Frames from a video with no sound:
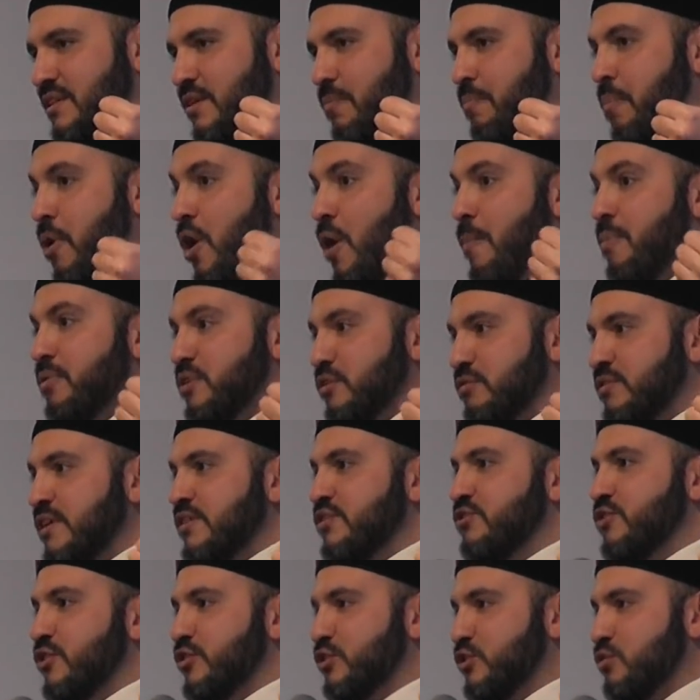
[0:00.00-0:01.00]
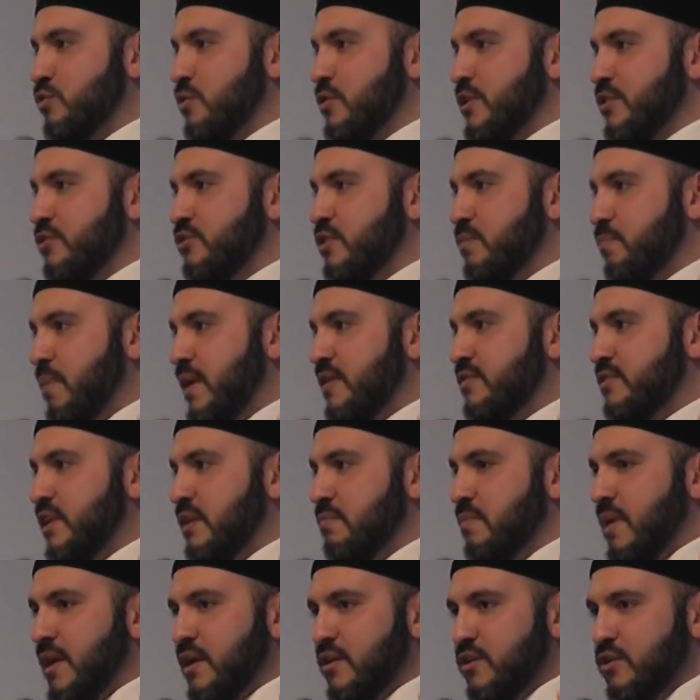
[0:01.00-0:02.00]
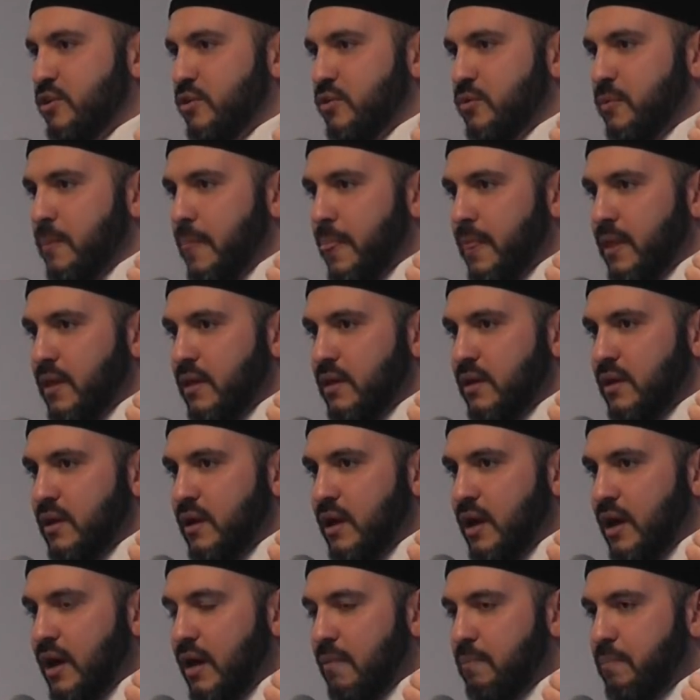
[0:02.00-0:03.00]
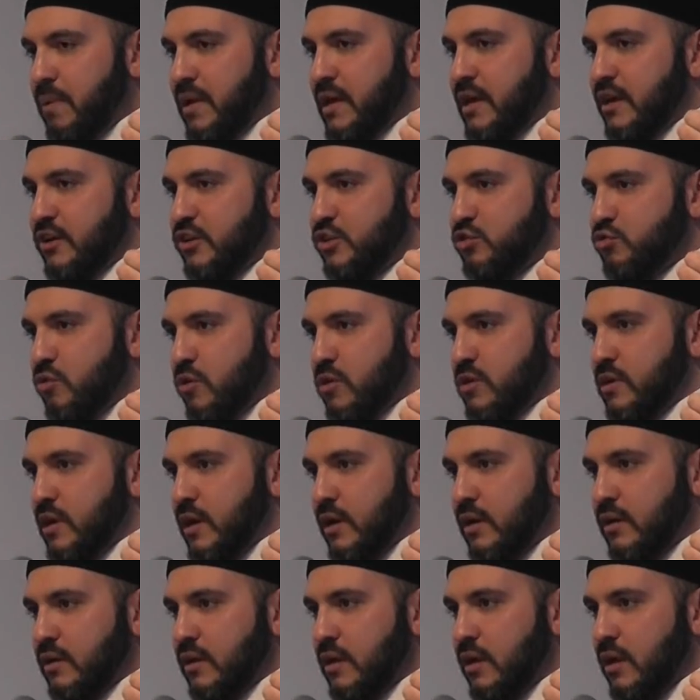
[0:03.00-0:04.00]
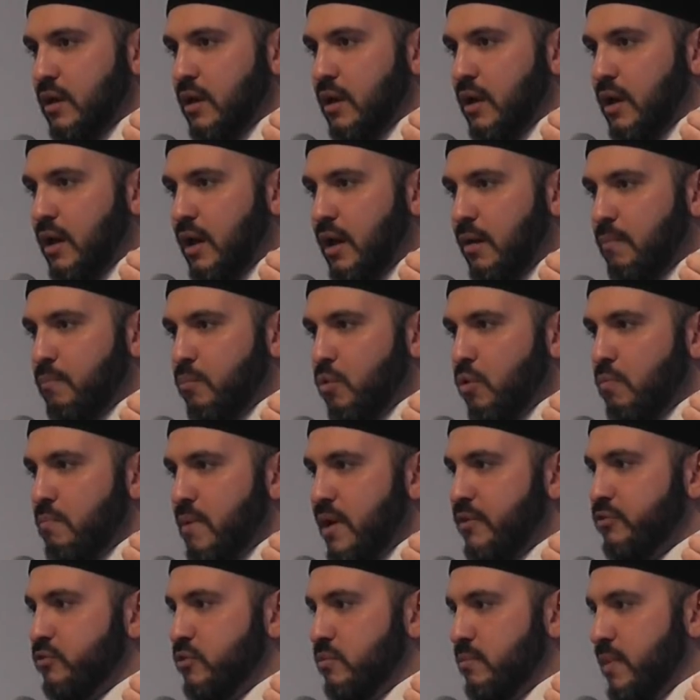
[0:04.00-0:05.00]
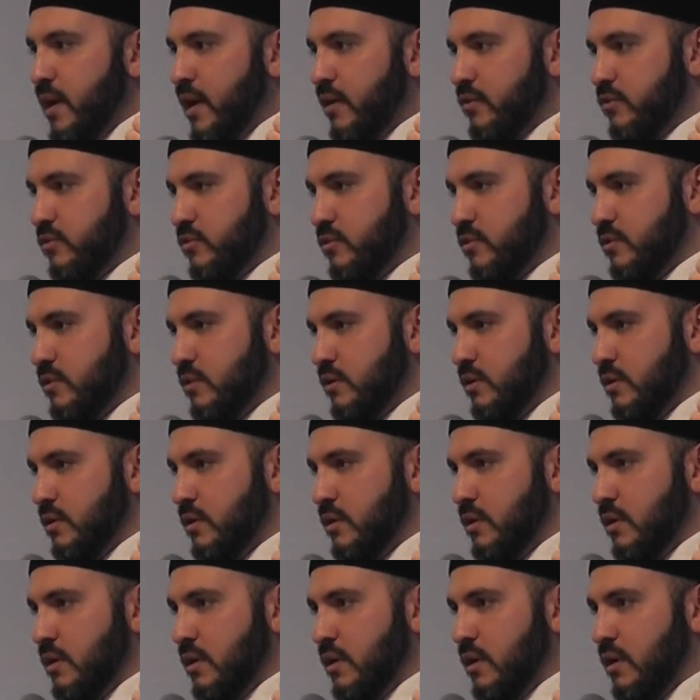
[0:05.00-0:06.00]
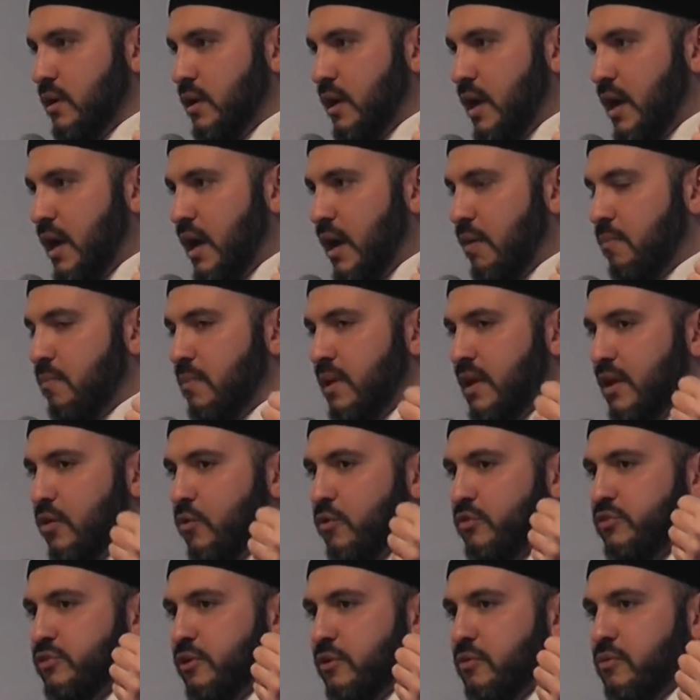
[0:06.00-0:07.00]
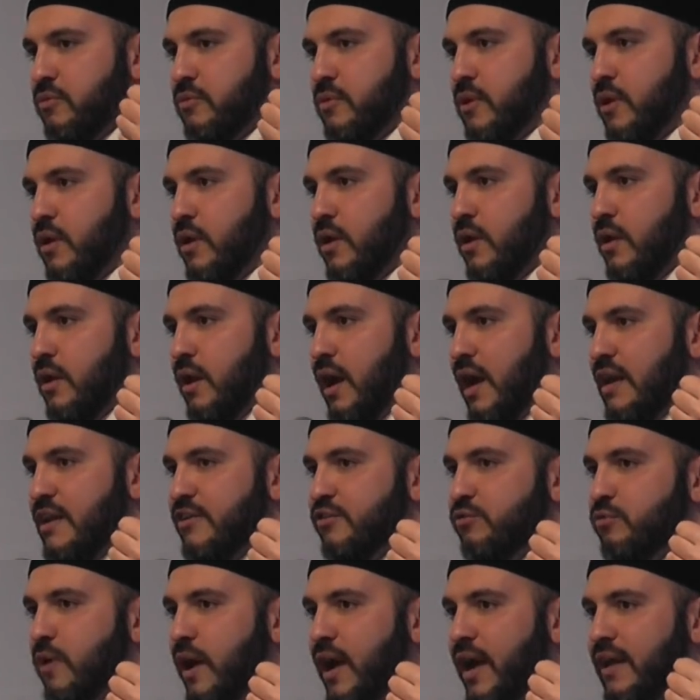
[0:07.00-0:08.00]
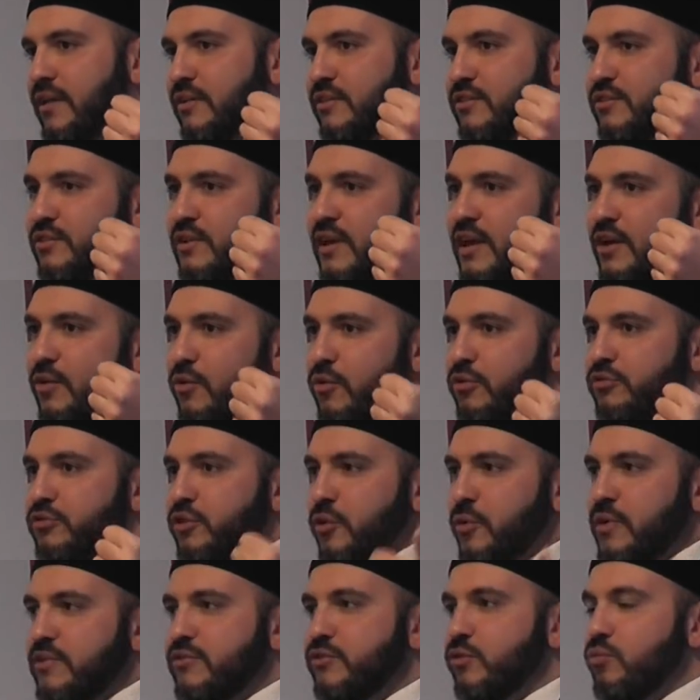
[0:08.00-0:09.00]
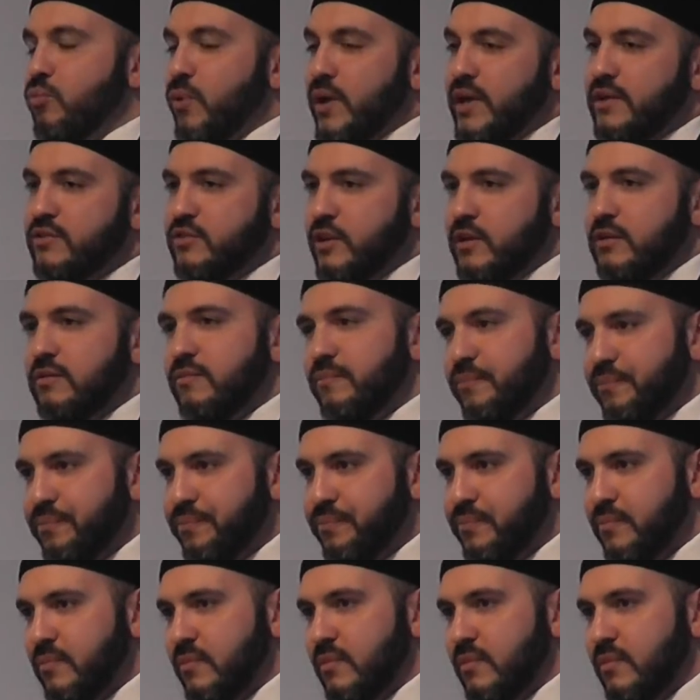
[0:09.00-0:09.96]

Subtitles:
The purpose of testosterone is to basically make you bigger, stronger, more muscle mass. It also is the reason